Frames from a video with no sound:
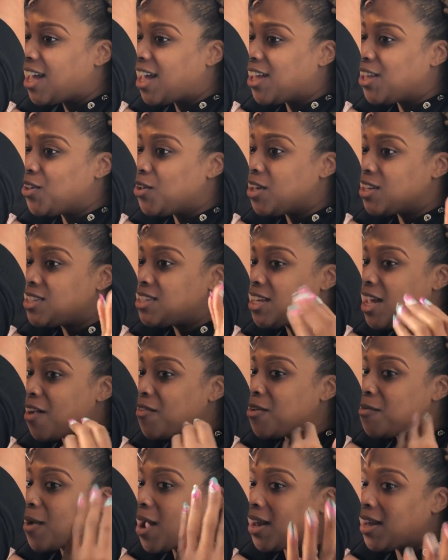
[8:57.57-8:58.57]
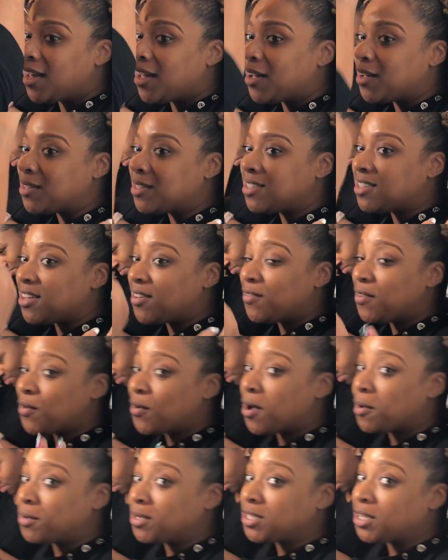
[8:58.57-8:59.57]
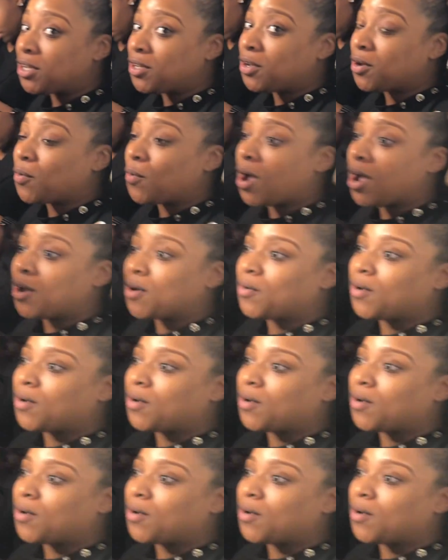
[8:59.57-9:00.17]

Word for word: And you can see everybody else. If you want, I'm sure you can walk